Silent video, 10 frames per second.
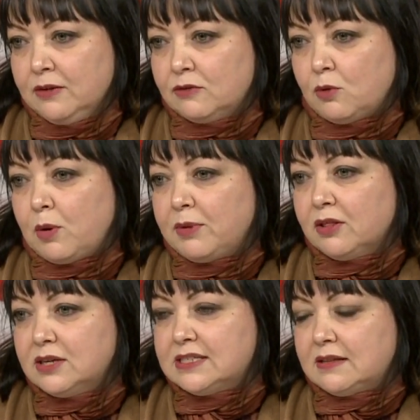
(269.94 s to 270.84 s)
So when
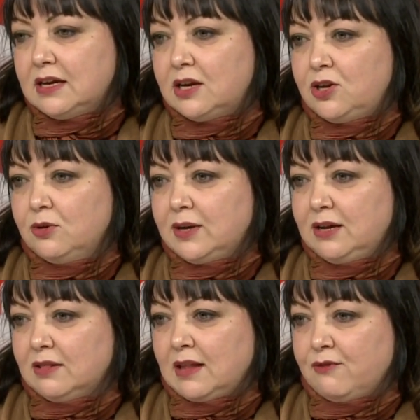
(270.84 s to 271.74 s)
we looked at the
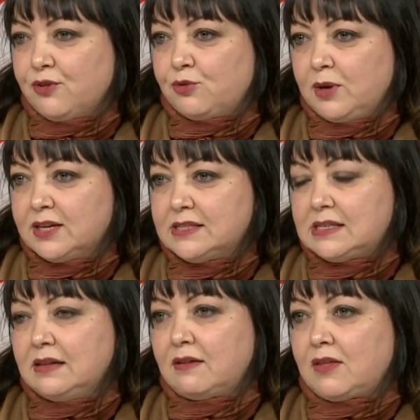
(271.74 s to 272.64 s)
acuity levels, we could
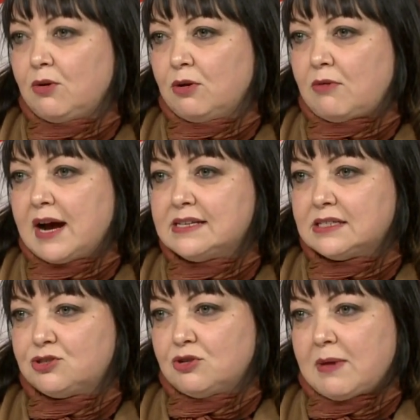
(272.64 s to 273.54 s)
see that they were
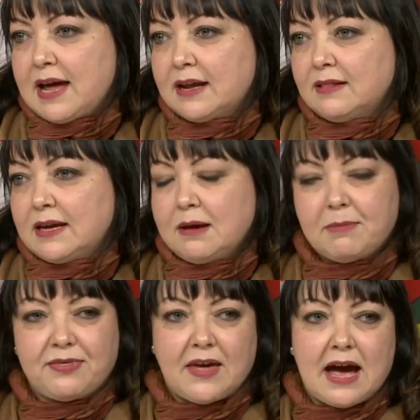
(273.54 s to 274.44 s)
rising dramatically,
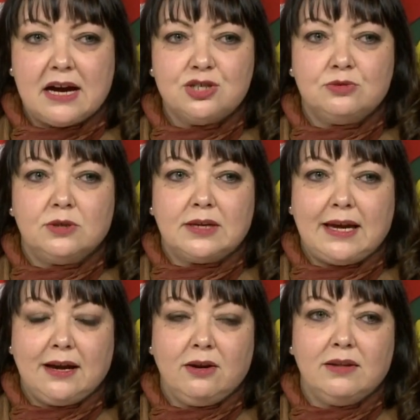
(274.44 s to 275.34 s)
but the actual
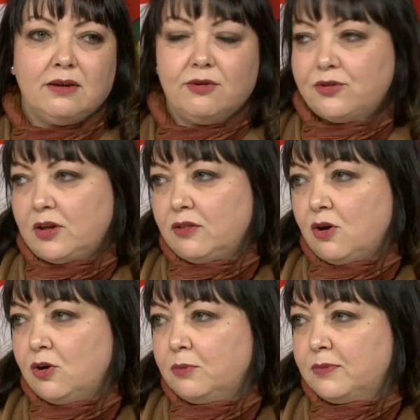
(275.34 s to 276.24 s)
care levels in
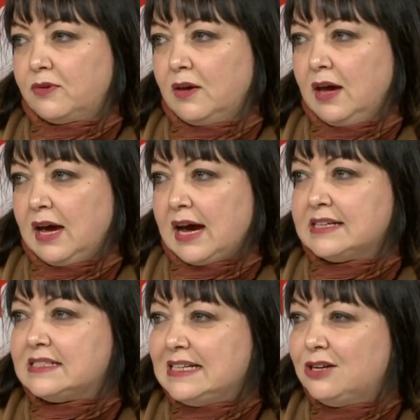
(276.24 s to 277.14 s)
the homes
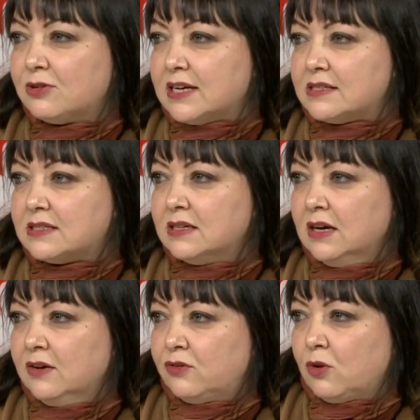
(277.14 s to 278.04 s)
has decreased.
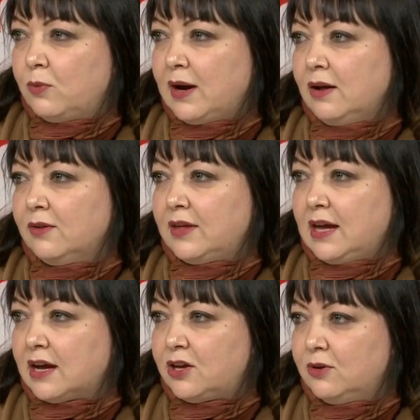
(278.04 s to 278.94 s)
So while
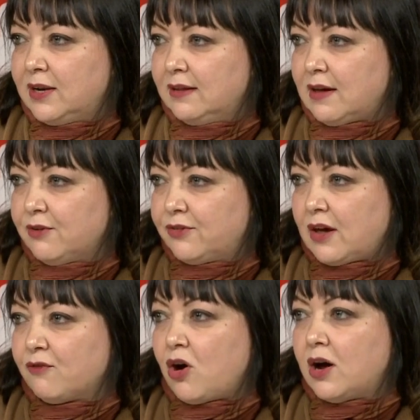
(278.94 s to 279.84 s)
the acuity
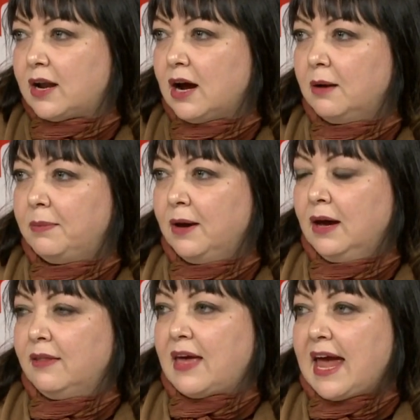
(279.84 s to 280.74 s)
levels have gone up,
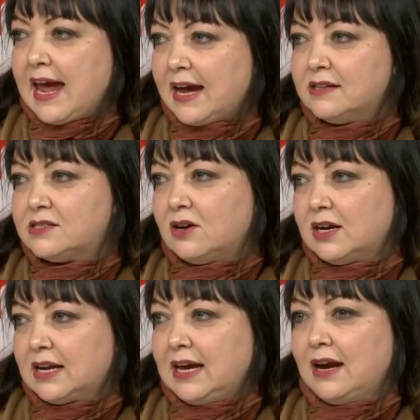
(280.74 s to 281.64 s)
the
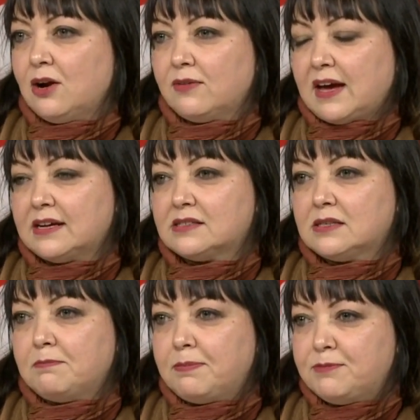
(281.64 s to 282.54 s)
hands-on care,
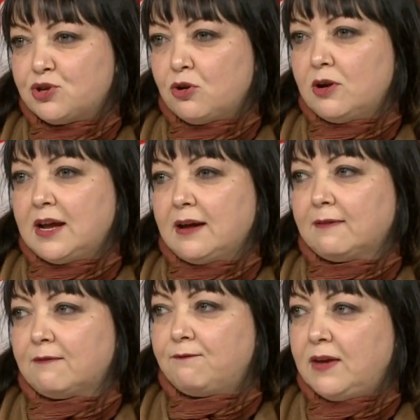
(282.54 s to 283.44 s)
that's the
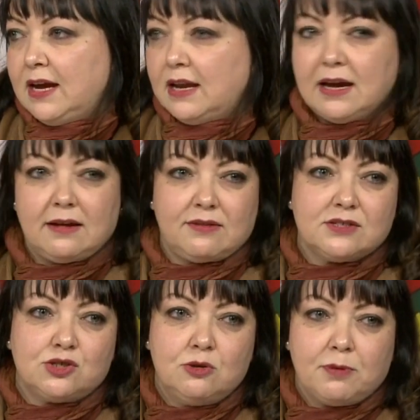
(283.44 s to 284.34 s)
turning, the feeding,
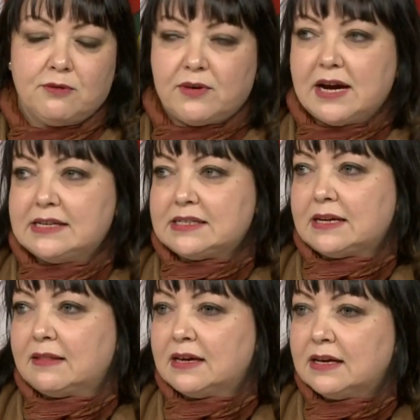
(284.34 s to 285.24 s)
the
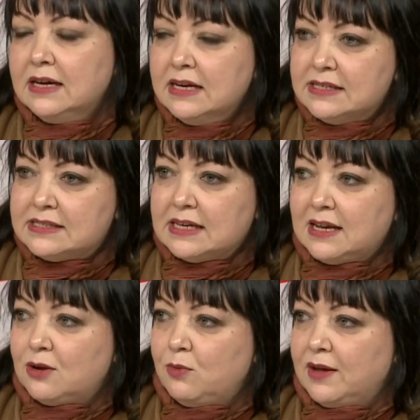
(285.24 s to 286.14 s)
supervising, the
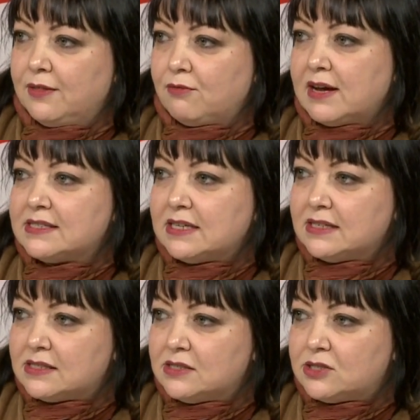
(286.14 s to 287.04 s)
sitting with
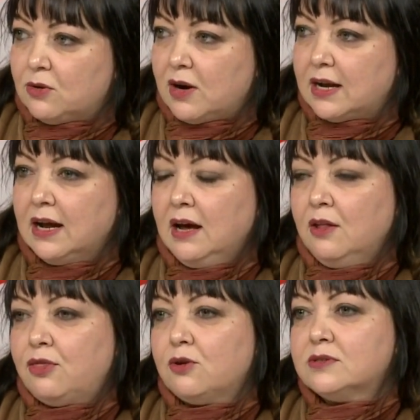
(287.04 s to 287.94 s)
residents and so on,
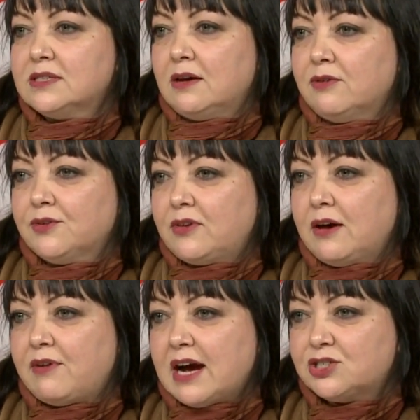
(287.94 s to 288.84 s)
those
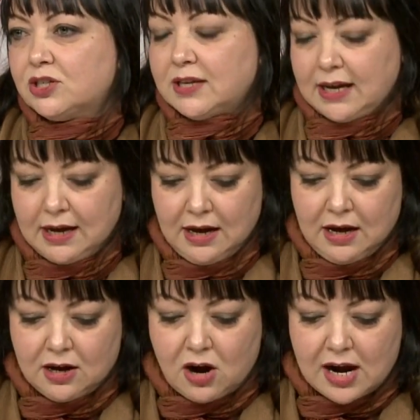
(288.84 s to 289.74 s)
levels have actually
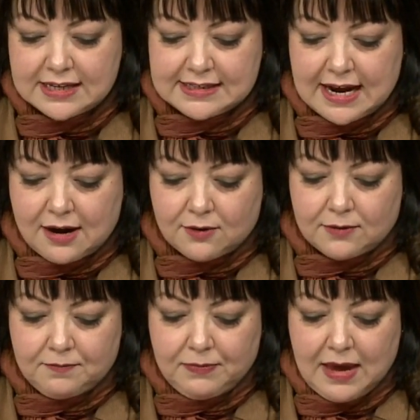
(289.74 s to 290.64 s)
gone
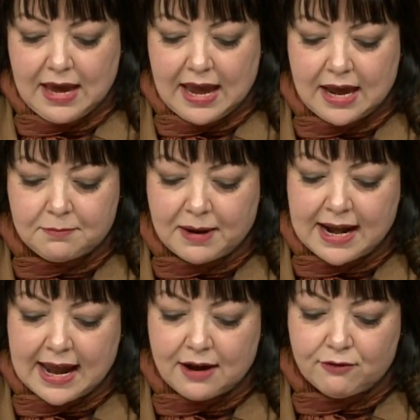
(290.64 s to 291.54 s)
down. And
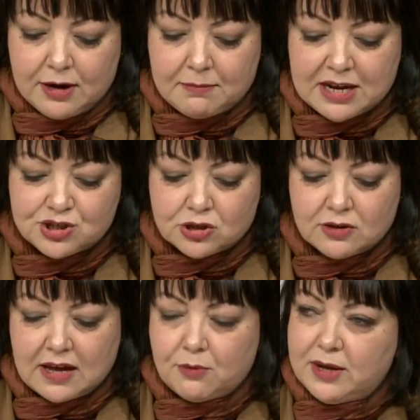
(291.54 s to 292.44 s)
by every
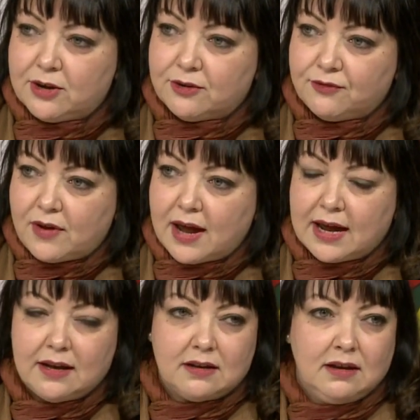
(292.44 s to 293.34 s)
measure that we could
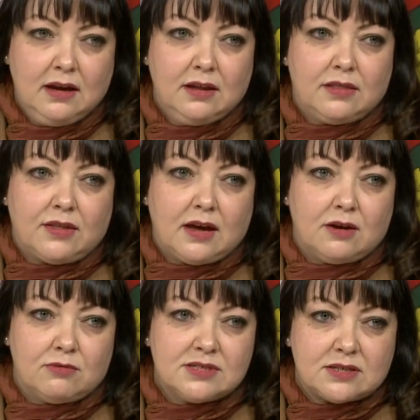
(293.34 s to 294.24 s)
find,
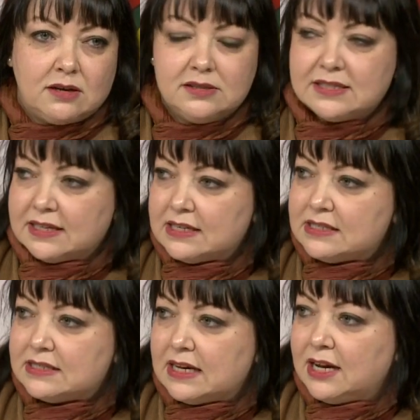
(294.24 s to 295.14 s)
the result
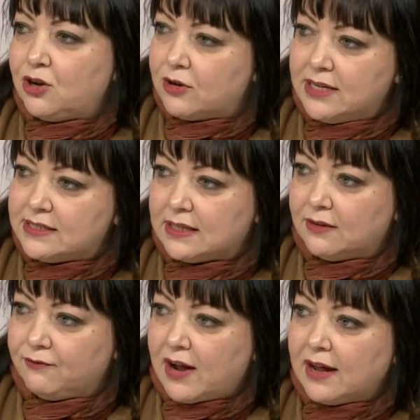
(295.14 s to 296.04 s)
is
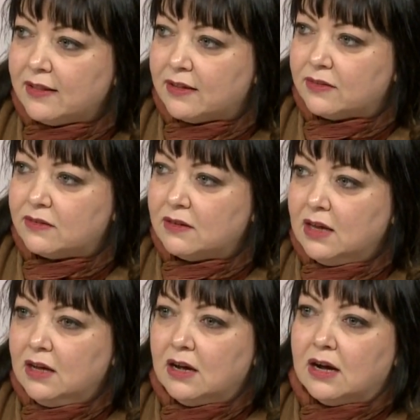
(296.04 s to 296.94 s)
increasing
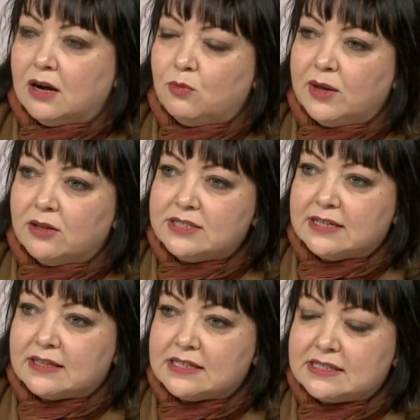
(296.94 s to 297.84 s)
violence. We
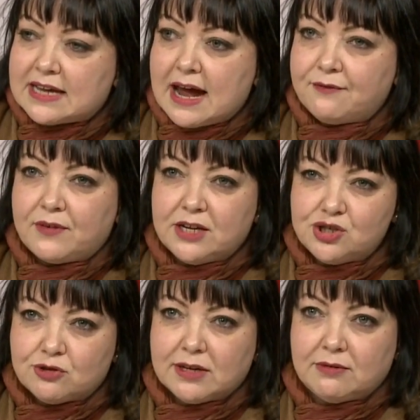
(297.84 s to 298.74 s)
looked at the staff
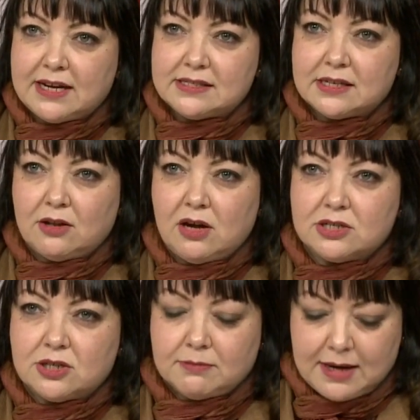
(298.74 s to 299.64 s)
injury rates in
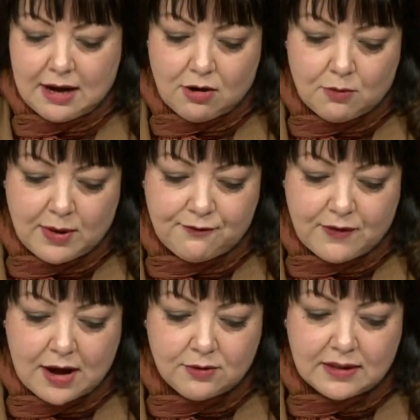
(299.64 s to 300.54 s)
long-term care, and we
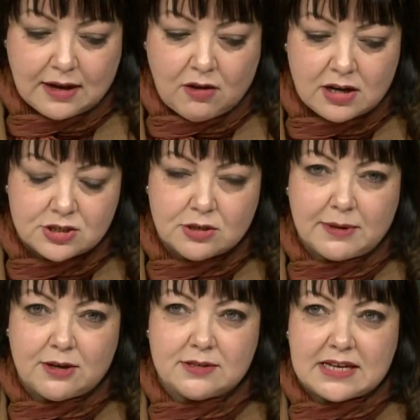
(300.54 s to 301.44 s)
found that
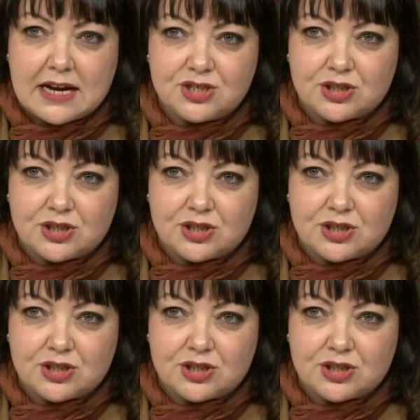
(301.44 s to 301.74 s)
long-term care